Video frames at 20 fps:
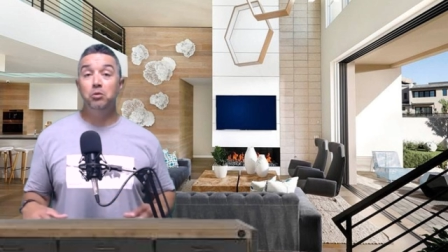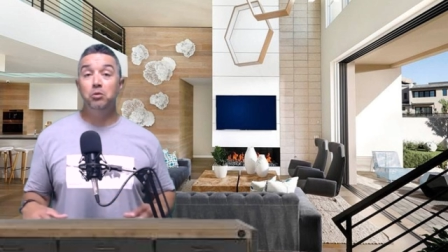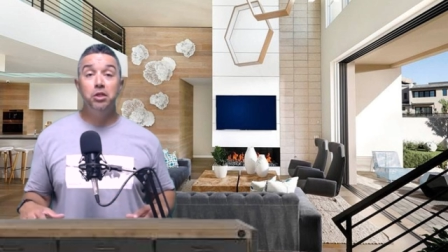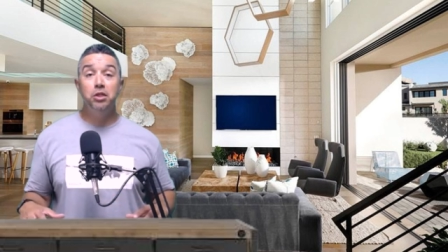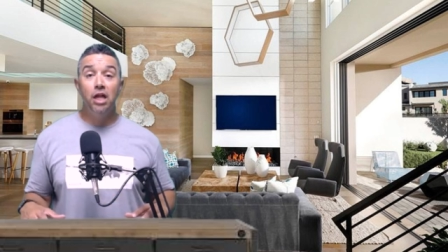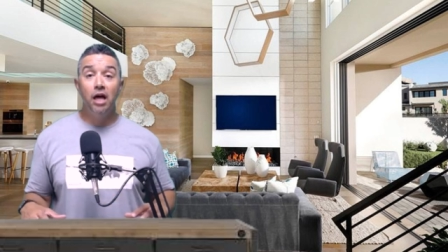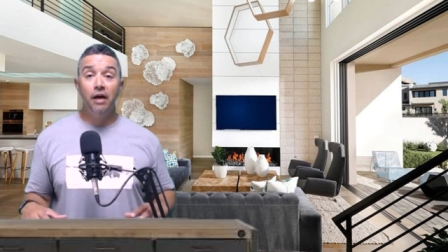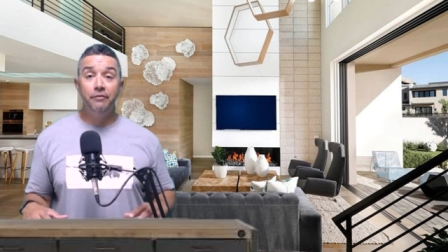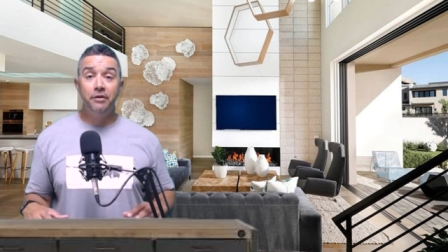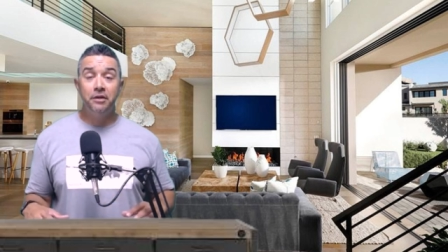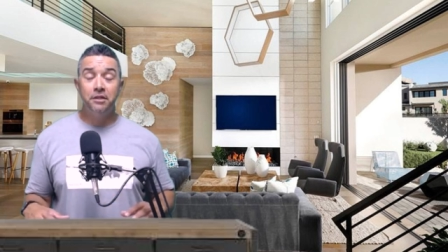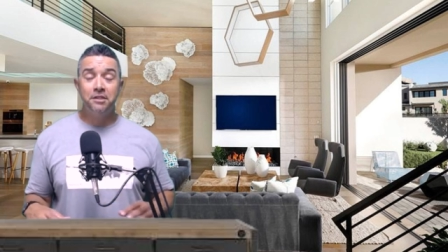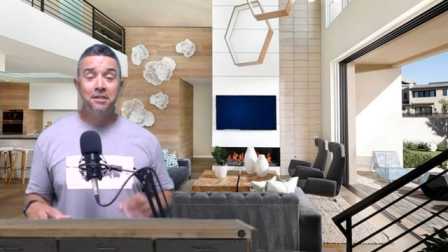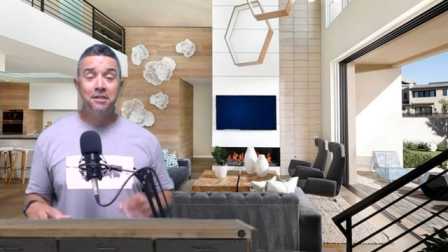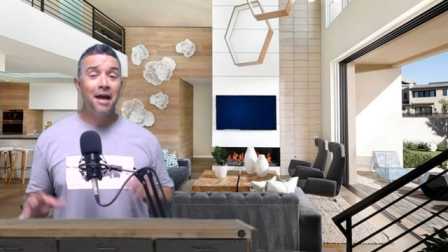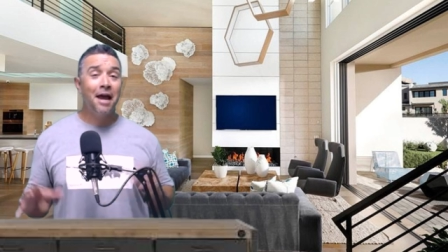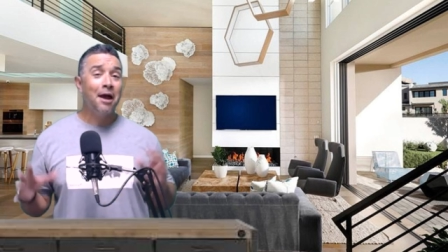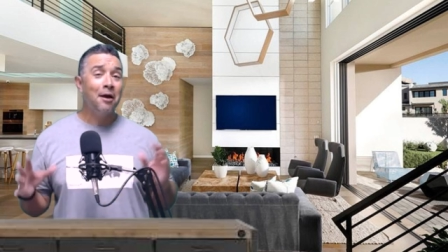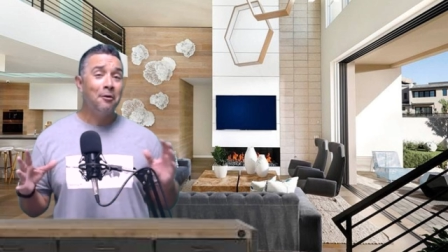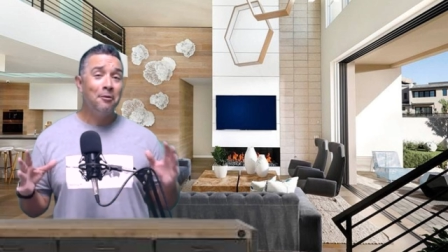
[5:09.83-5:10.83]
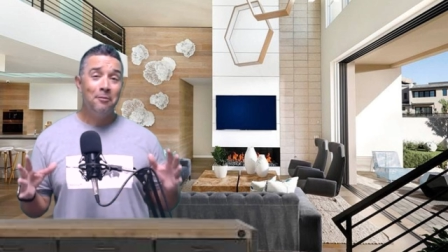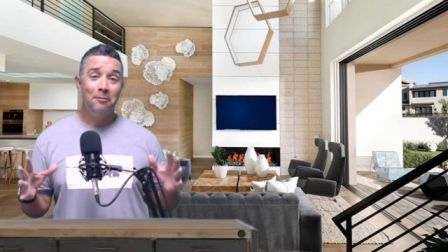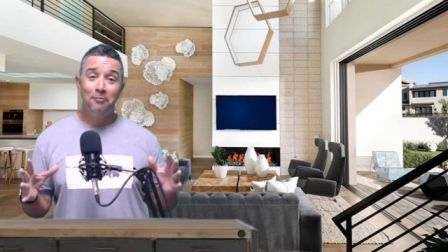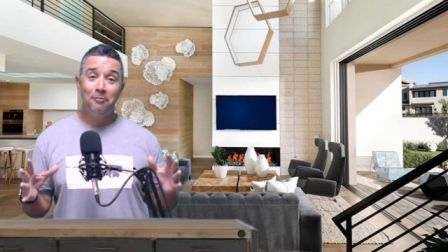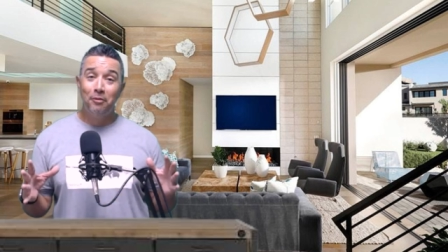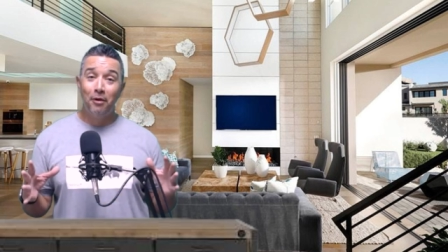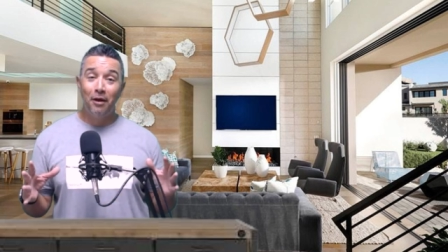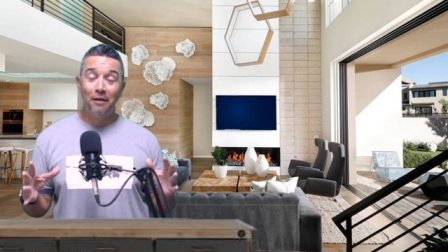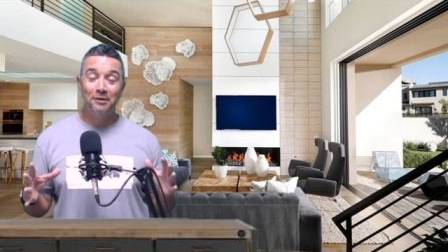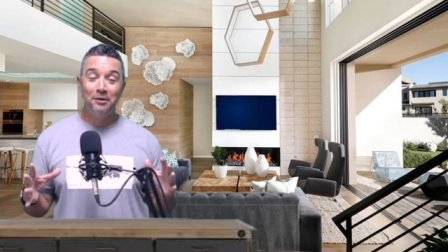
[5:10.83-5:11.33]
love your style,
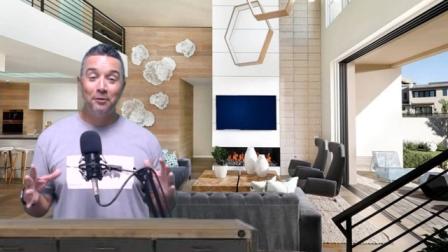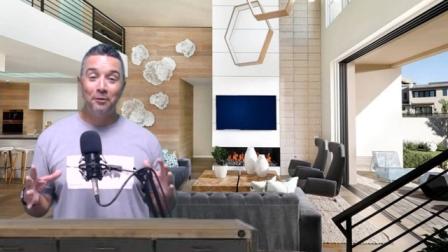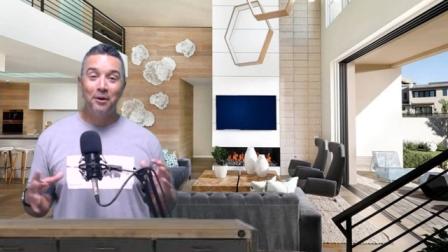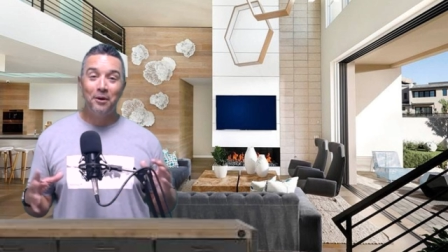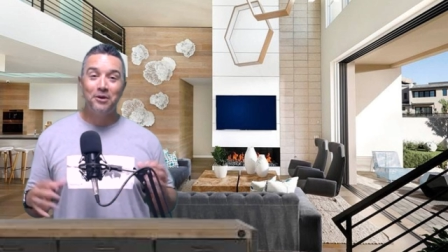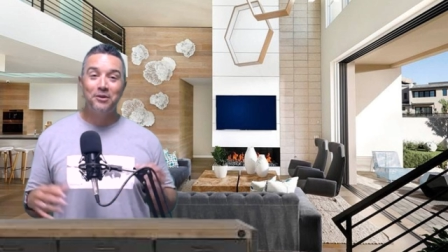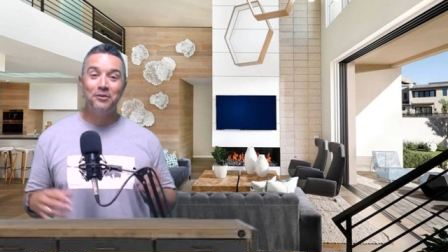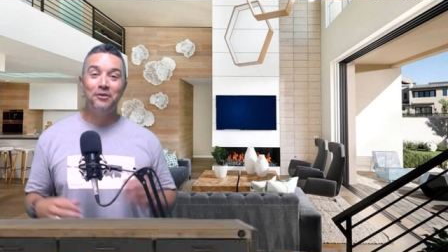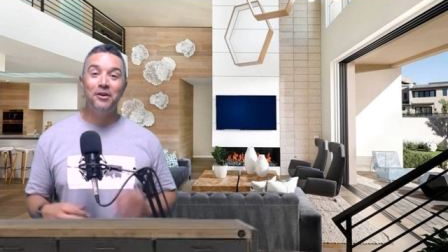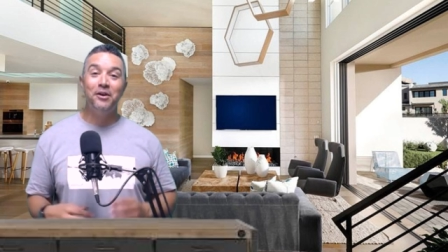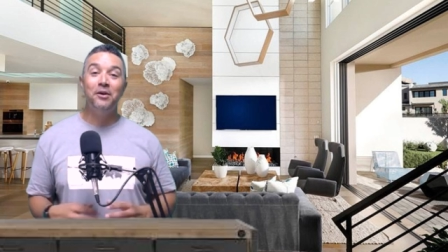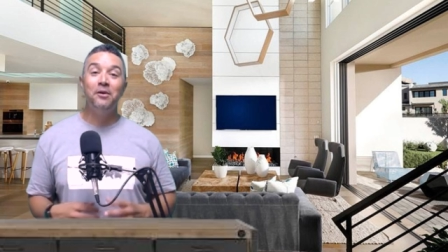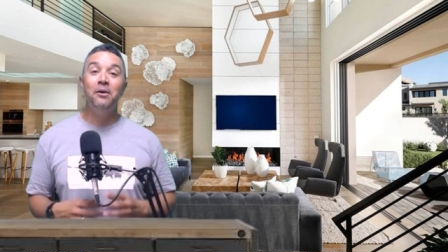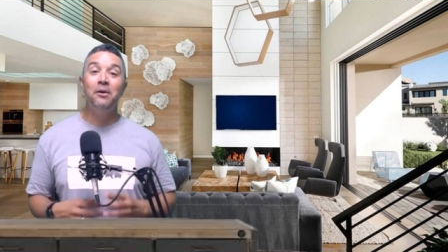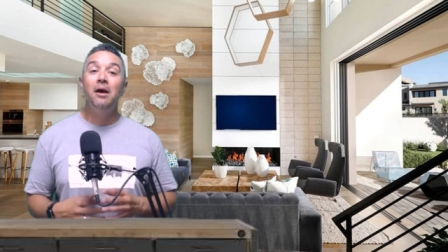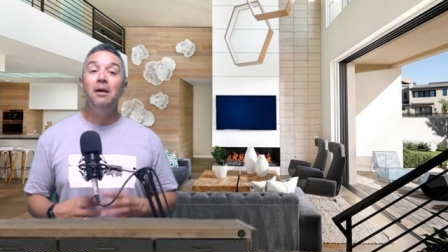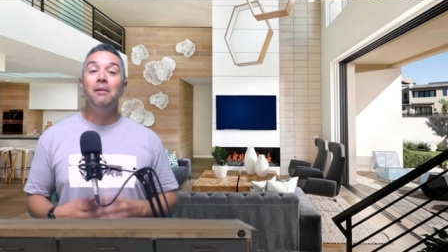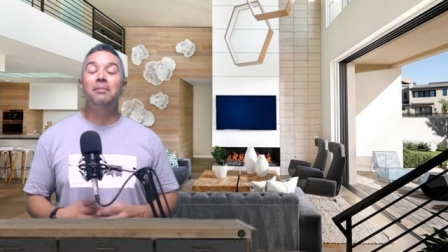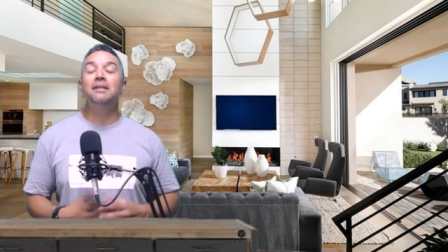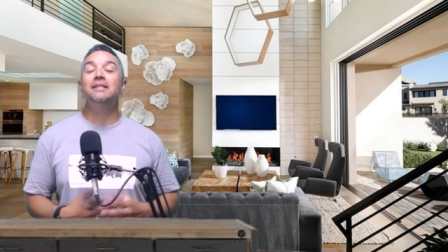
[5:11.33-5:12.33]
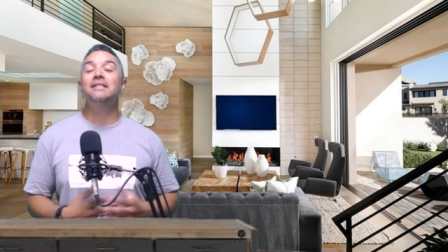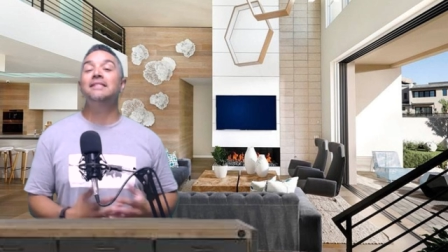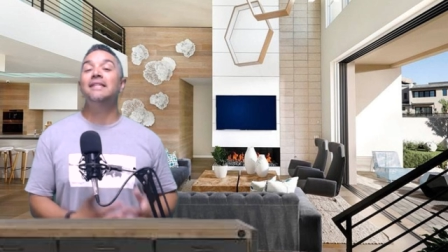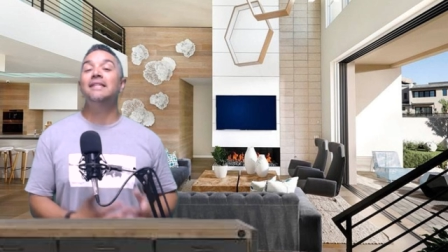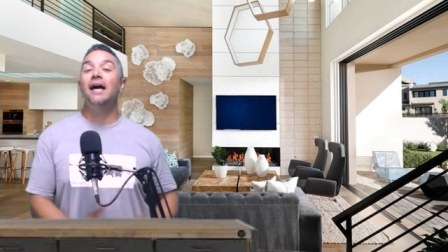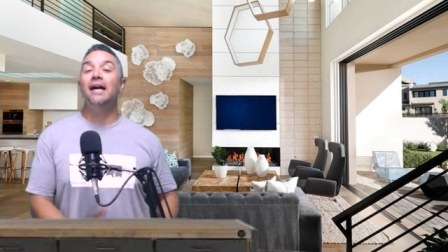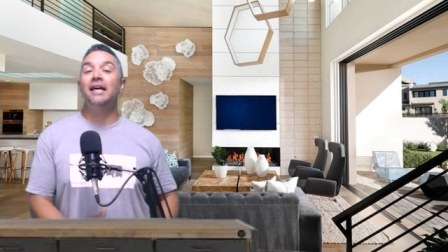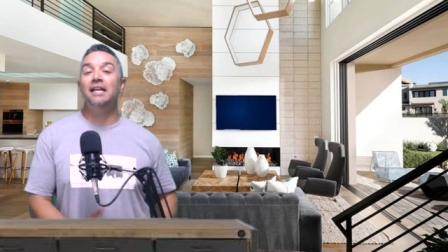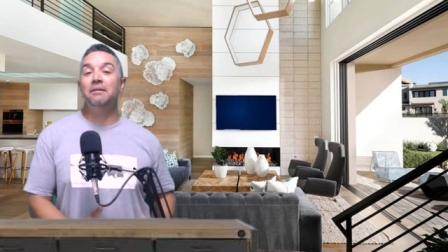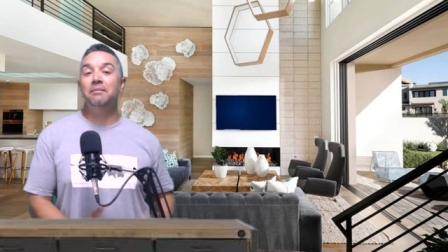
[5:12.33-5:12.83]
probably works for you, but it's
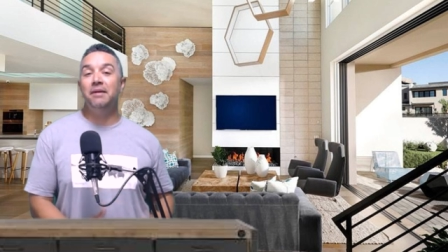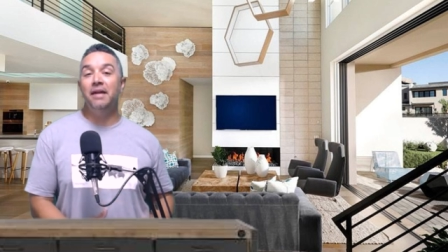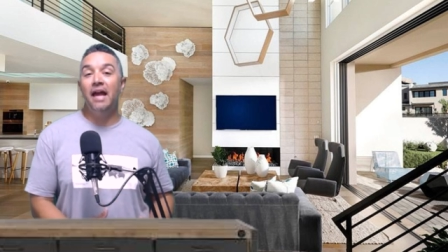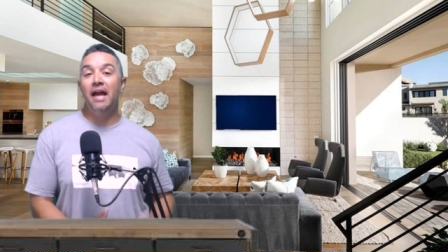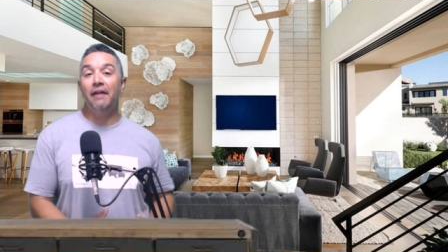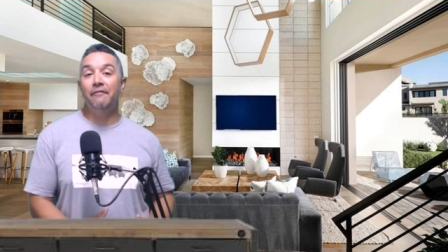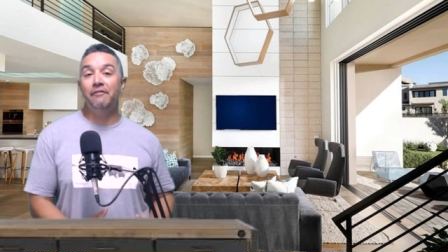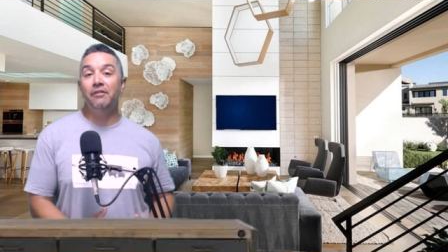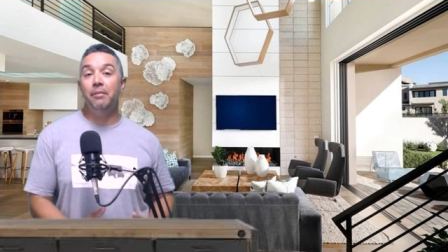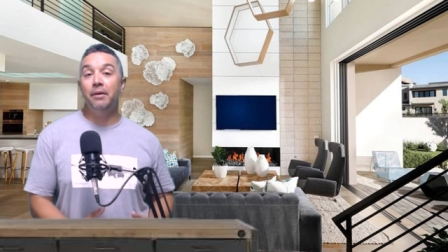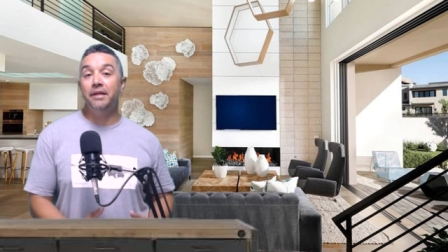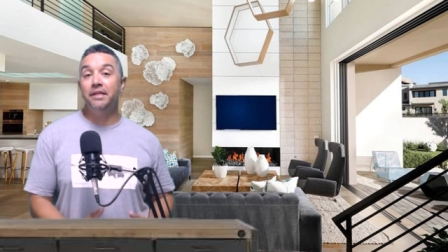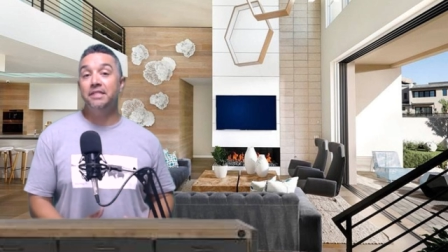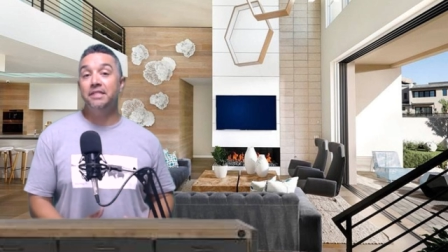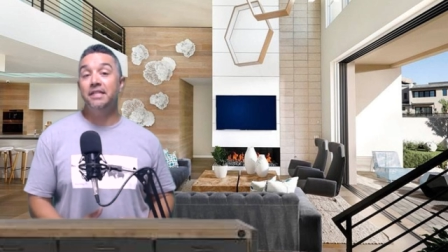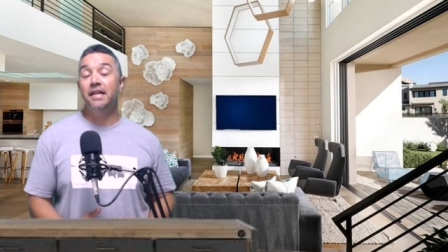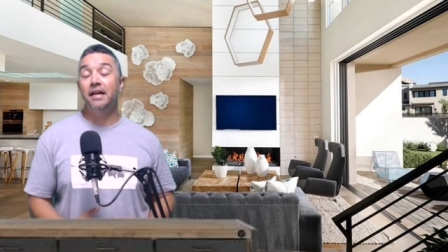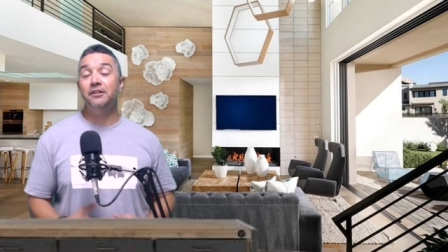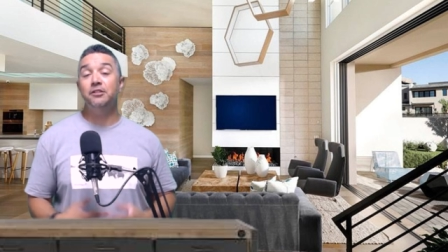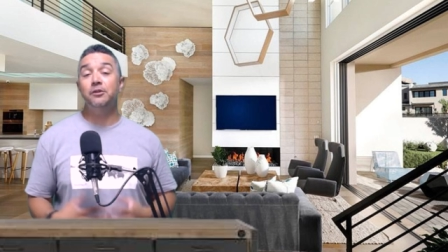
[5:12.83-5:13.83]
not going to be everybody's style.